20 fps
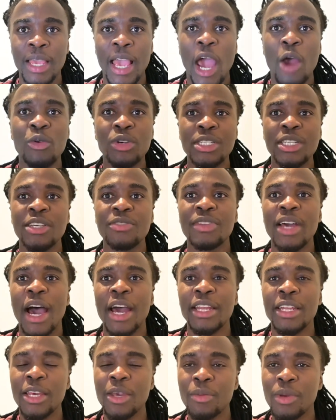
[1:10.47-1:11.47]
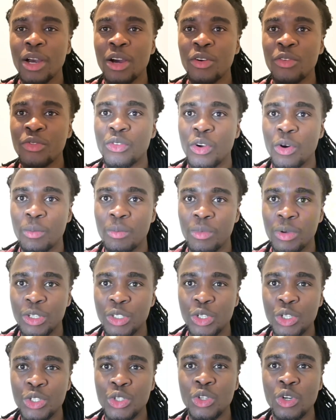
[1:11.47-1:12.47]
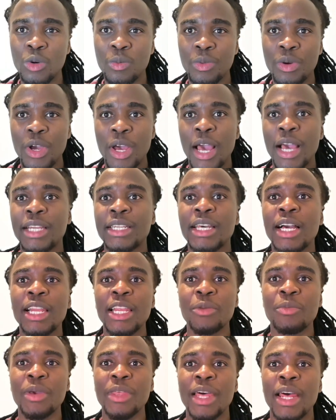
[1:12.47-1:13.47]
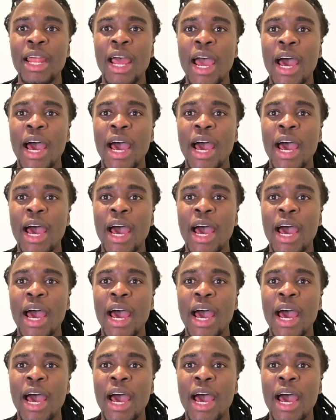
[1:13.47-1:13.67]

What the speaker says: I received an email from YouTube telling me that